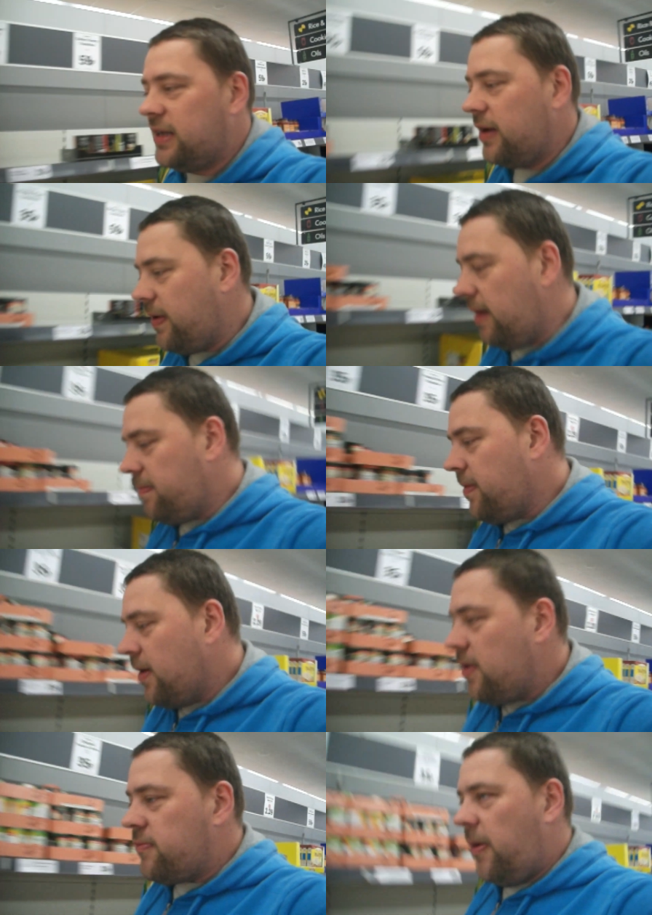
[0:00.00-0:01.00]
So, um...
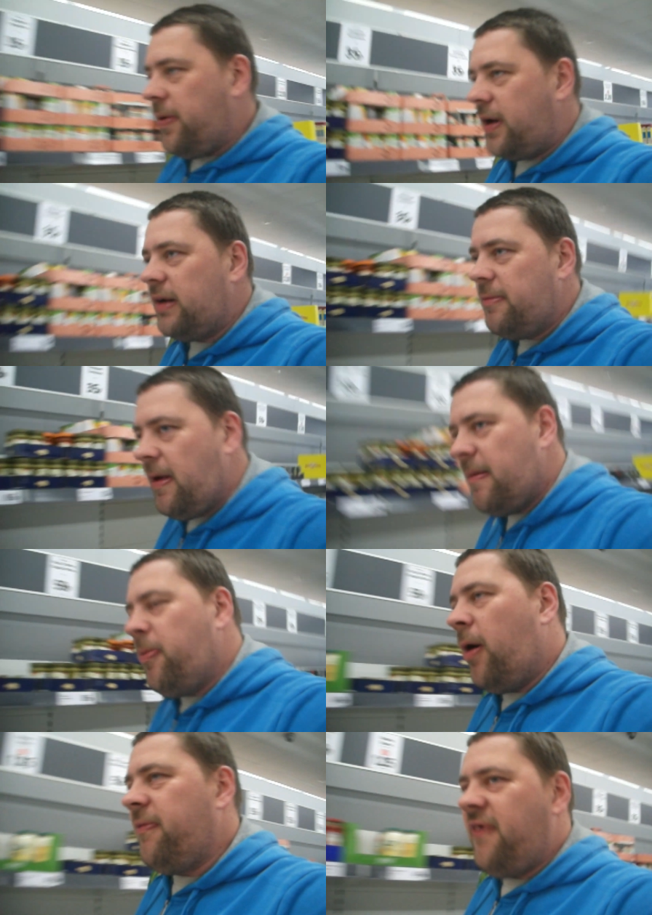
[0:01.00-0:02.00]
Proper going to have a bit of
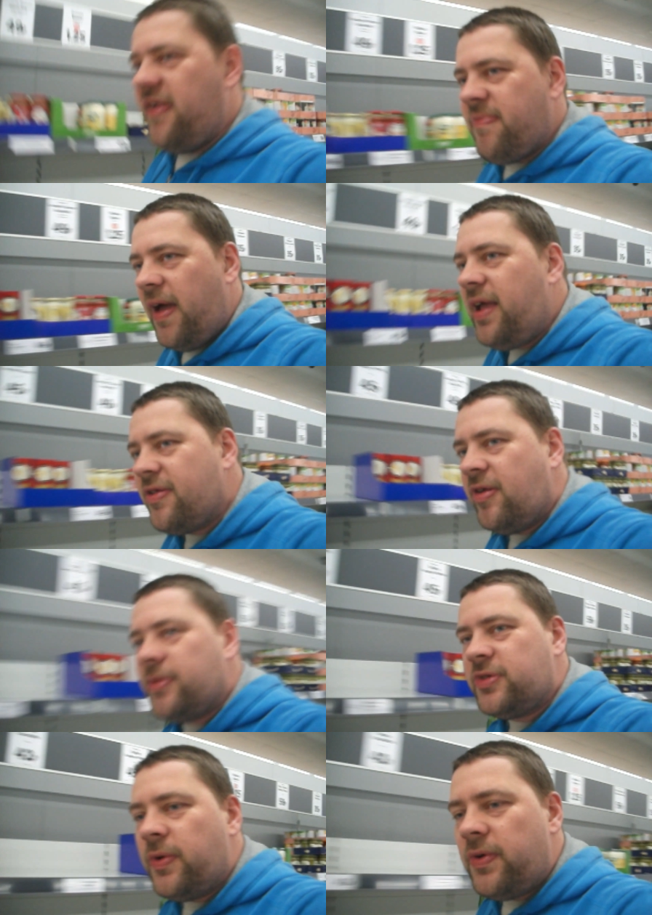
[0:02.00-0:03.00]
pop fizz, mate, and see
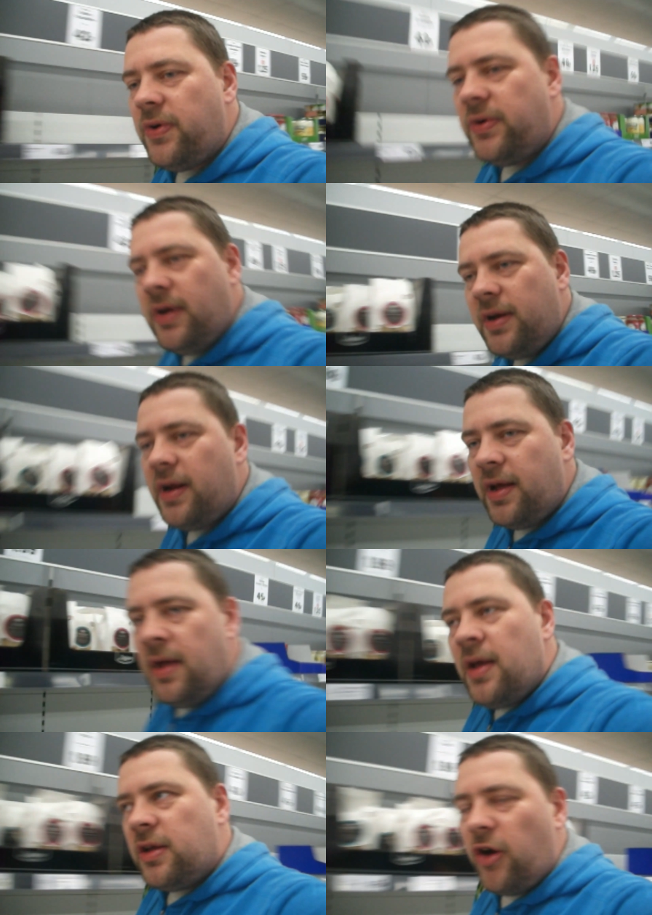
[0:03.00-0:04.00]
what's going on and uh,
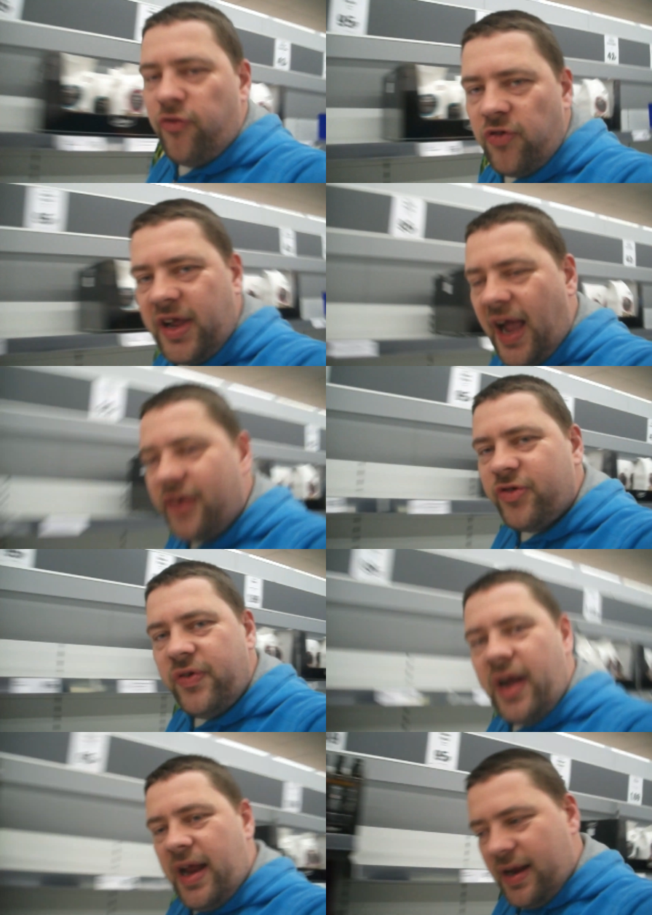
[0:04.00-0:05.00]
go for a
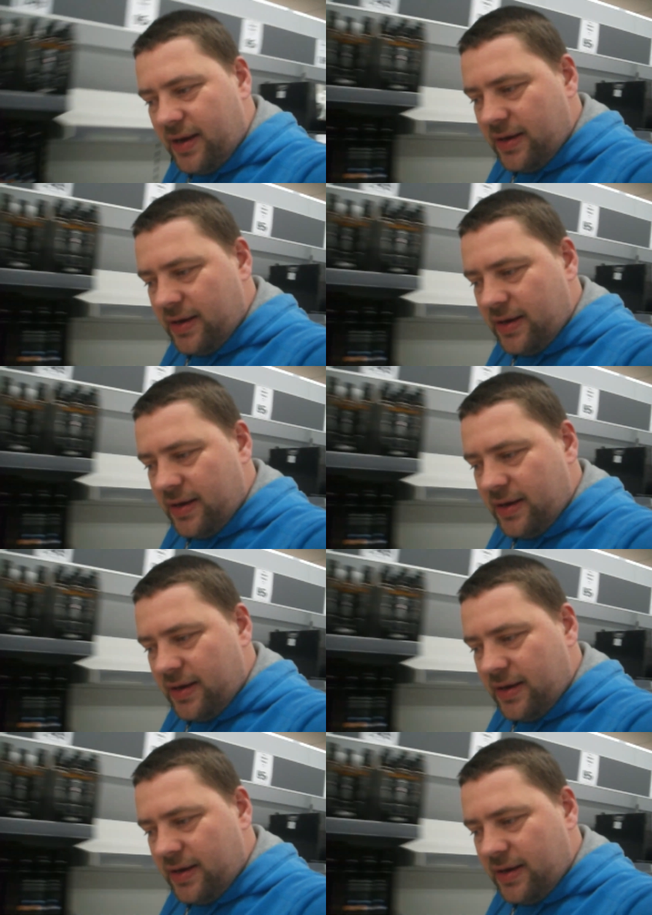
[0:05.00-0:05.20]
gander, innit?